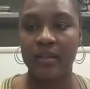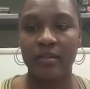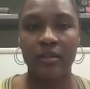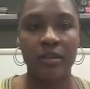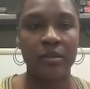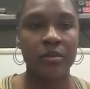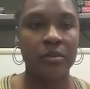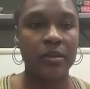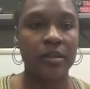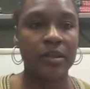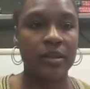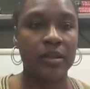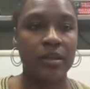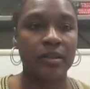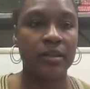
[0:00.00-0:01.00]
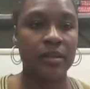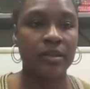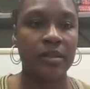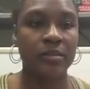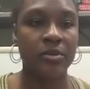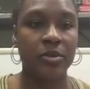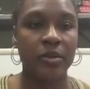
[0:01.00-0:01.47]
We would
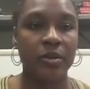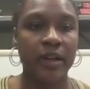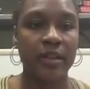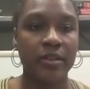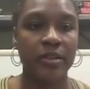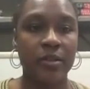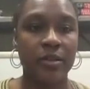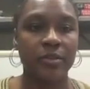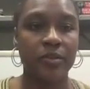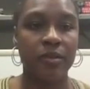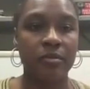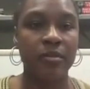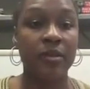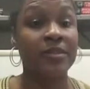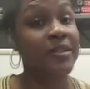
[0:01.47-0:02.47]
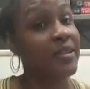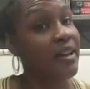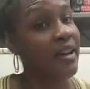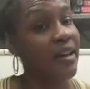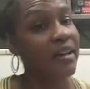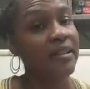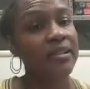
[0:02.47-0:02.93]
subtract 2 from both
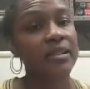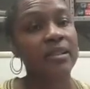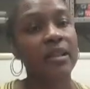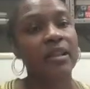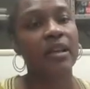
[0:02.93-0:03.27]
sides.